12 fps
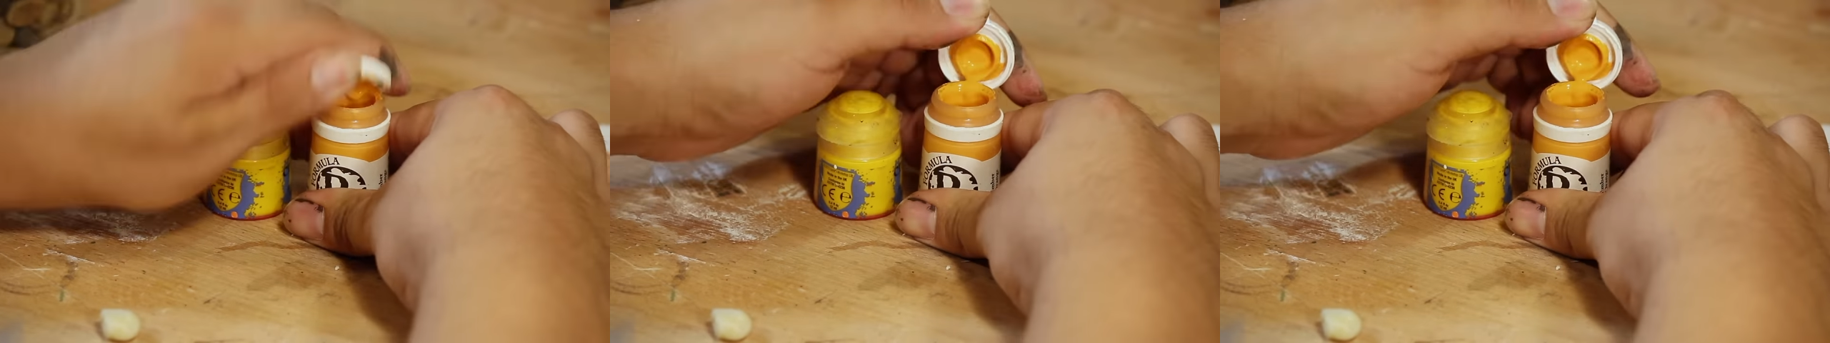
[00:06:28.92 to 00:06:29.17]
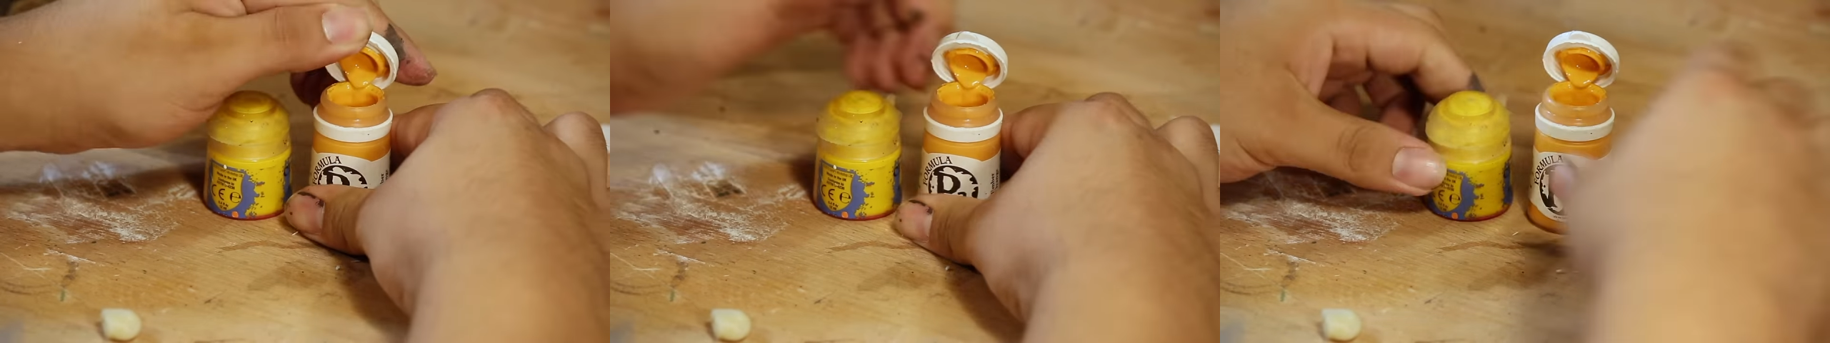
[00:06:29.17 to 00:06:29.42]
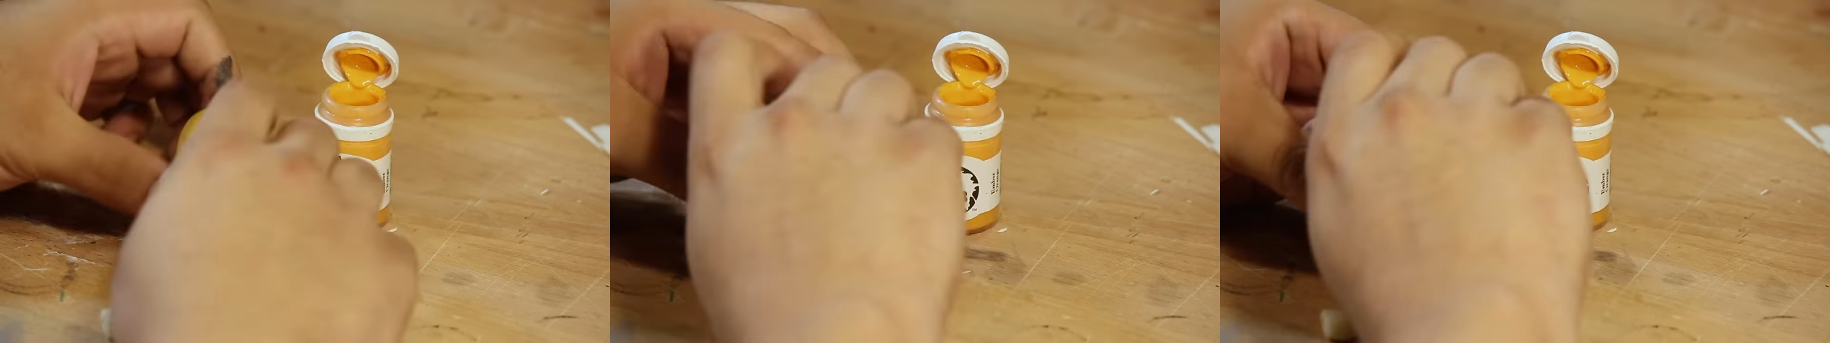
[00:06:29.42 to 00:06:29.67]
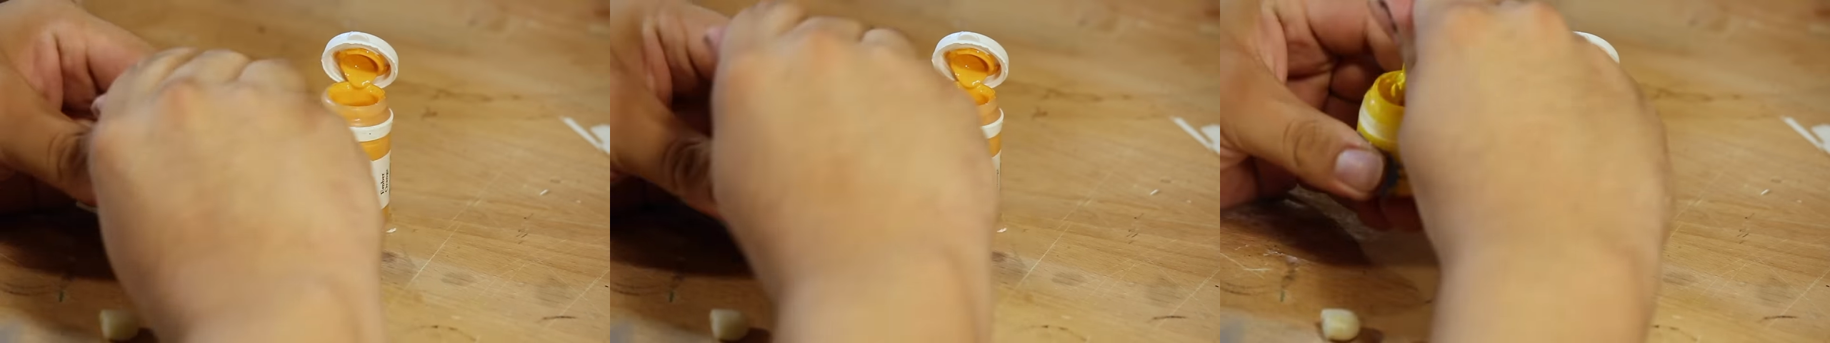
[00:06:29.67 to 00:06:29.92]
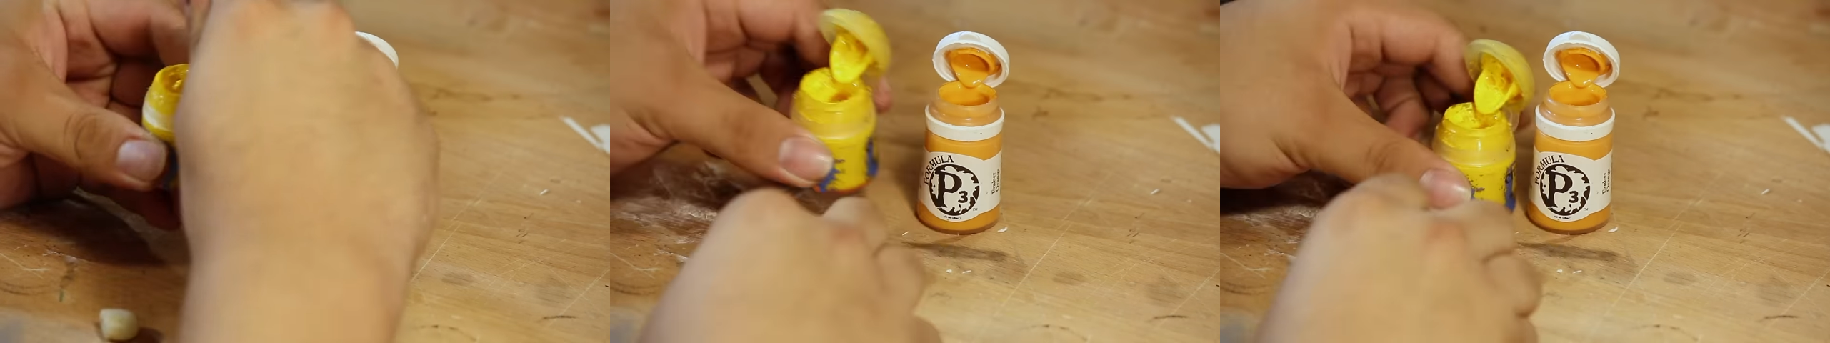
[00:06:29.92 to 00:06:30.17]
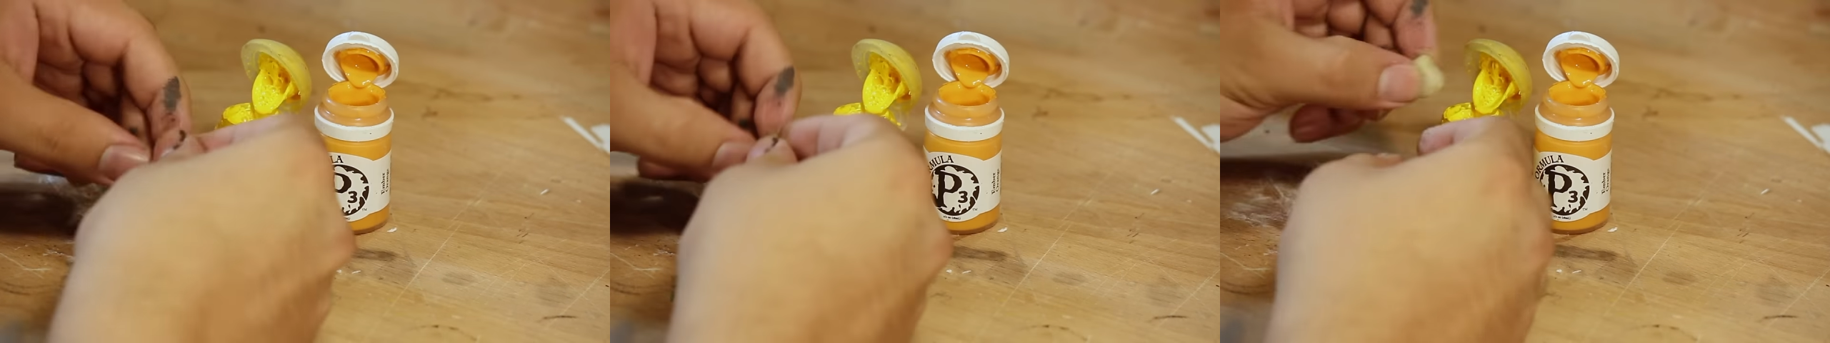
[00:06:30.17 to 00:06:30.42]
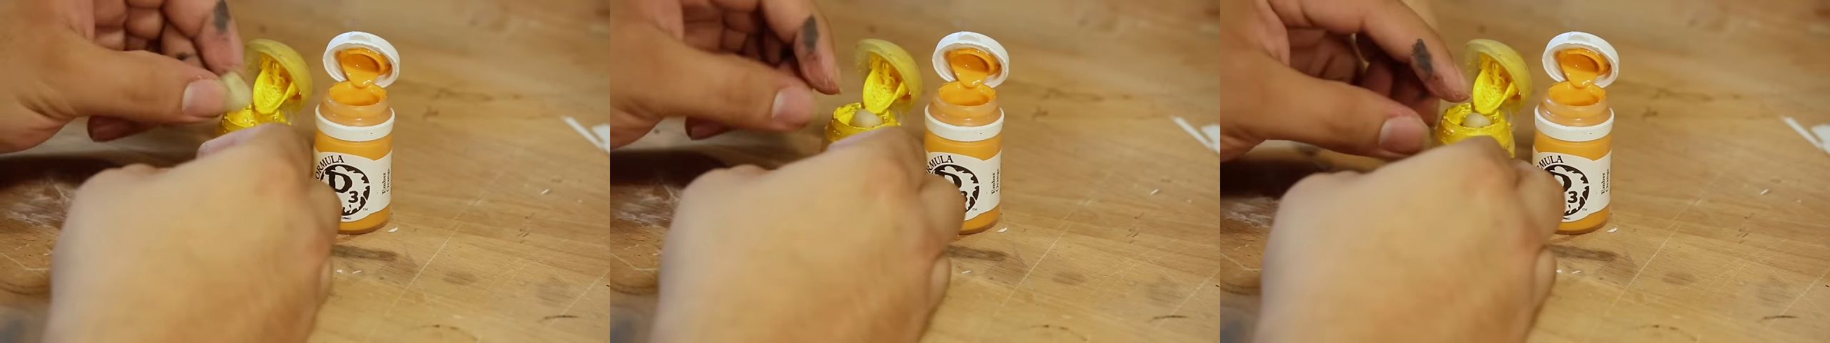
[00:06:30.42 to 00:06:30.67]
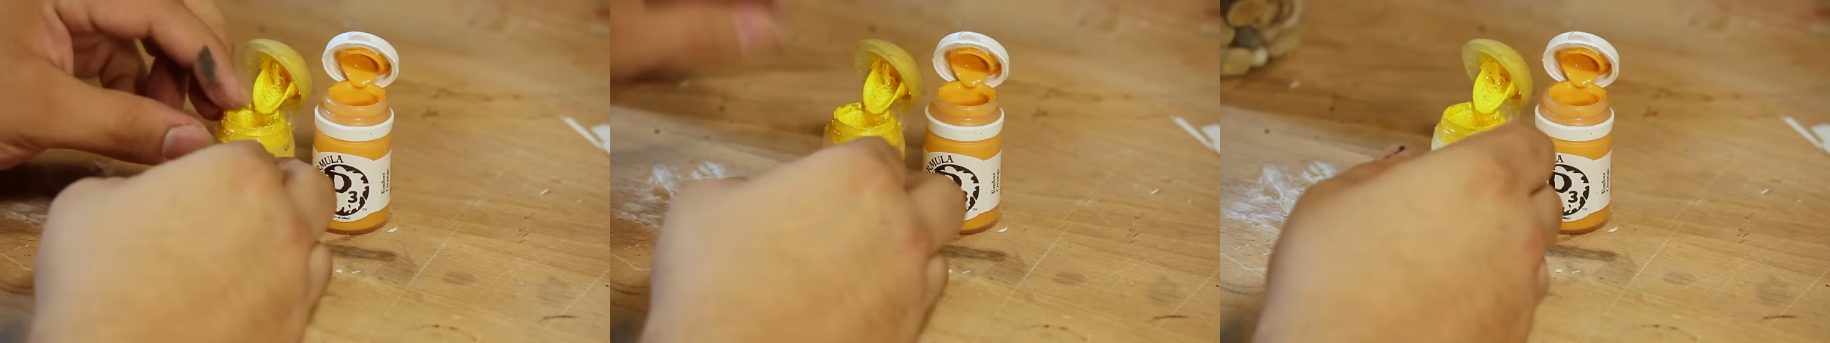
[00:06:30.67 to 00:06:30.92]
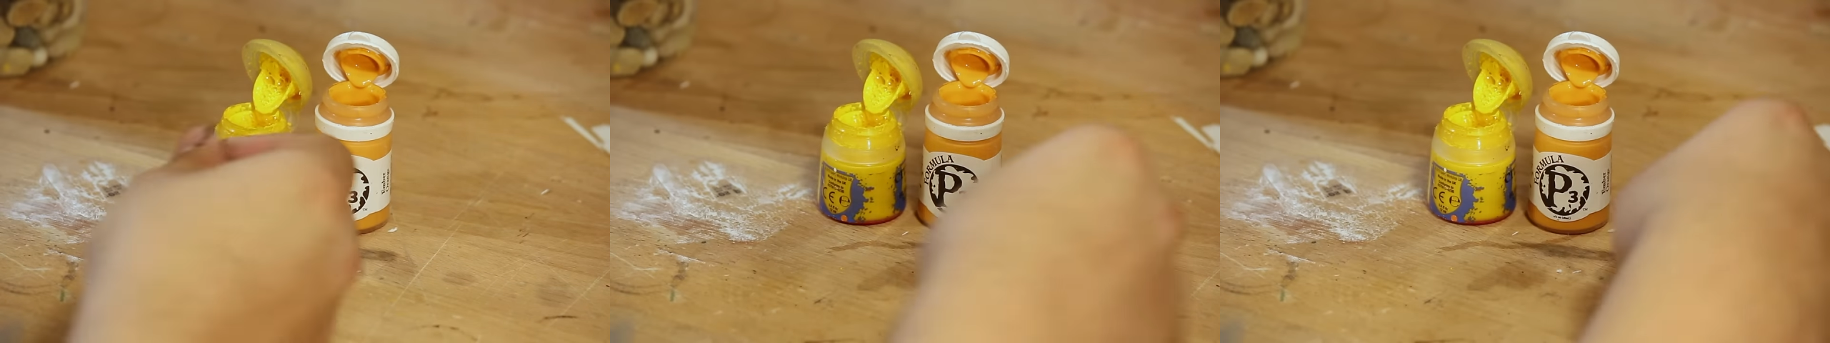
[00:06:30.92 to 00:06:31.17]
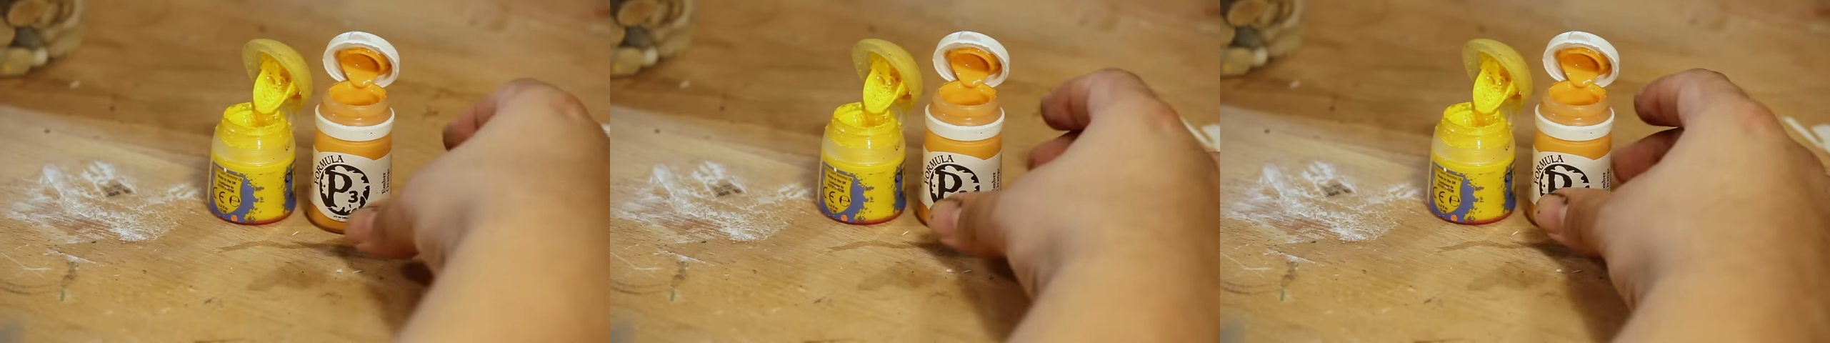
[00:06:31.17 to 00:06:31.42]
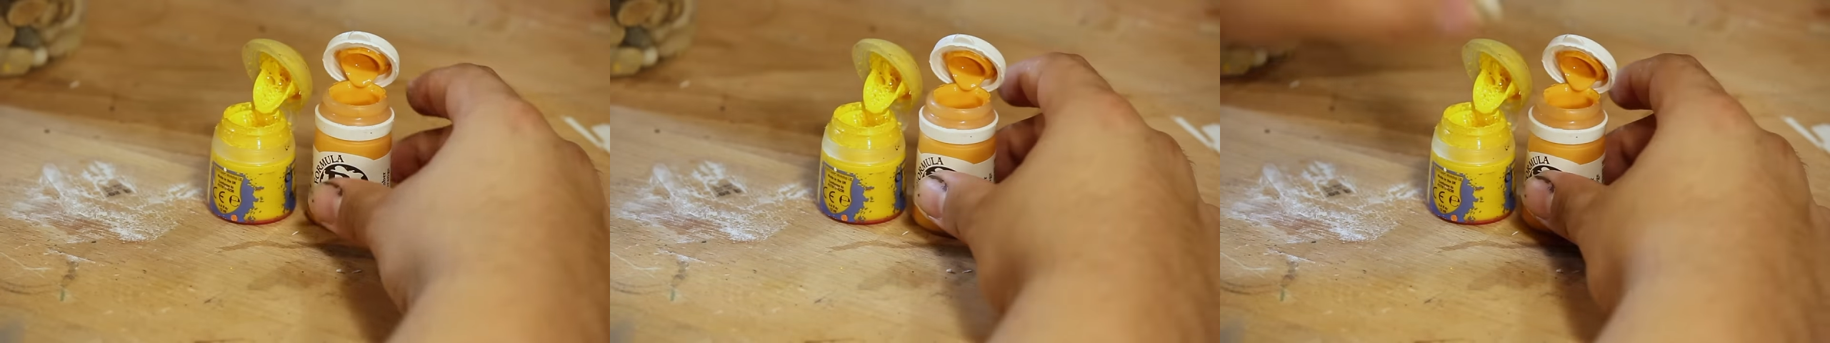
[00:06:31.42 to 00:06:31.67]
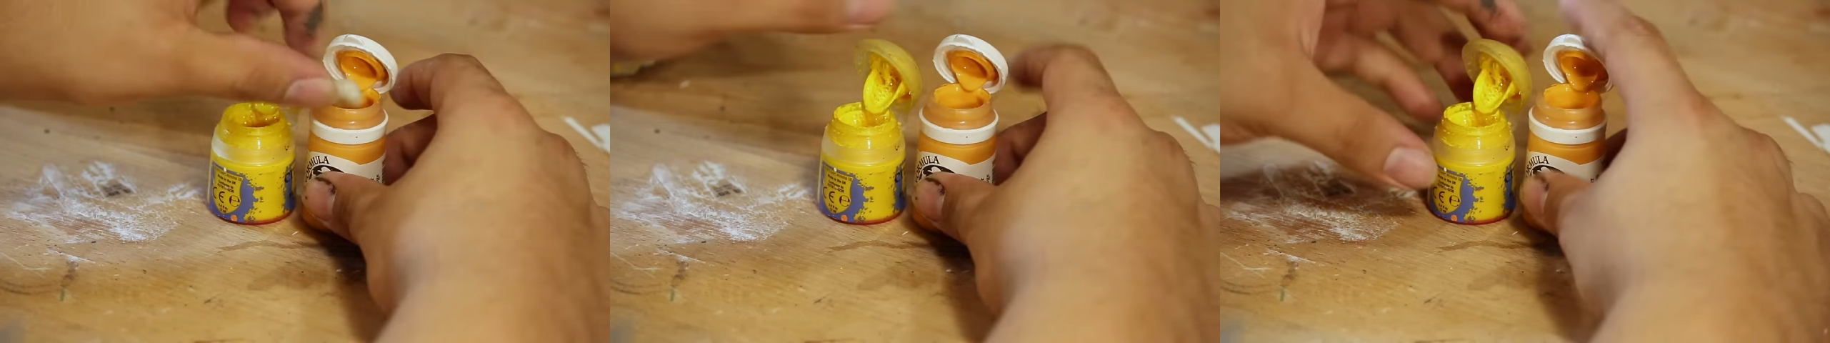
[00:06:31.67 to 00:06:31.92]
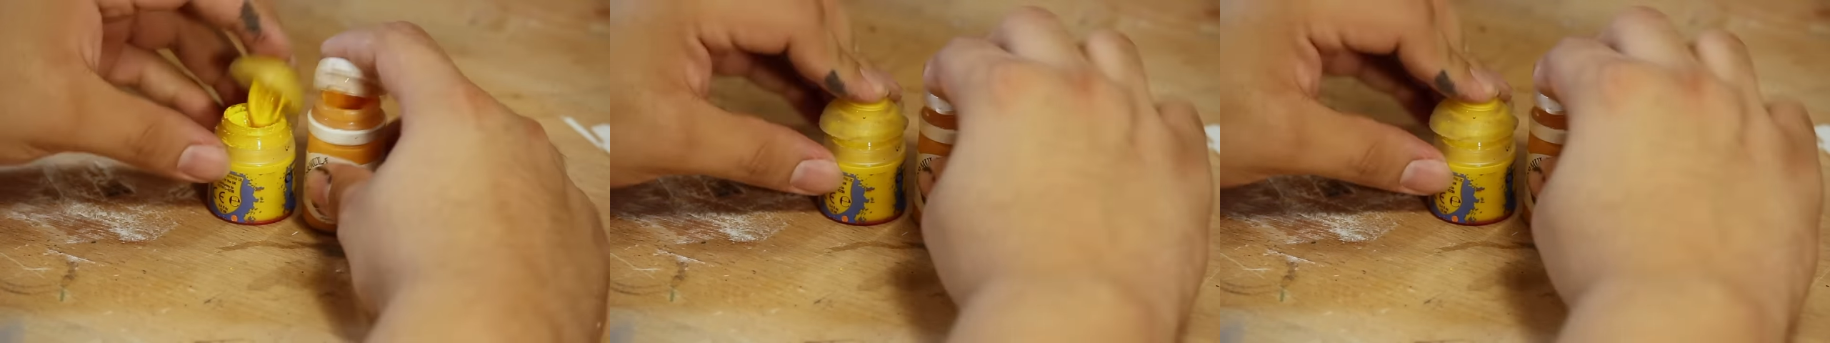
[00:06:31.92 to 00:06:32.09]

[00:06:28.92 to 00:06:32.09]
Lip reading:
No face is visible, so there are no lips to read.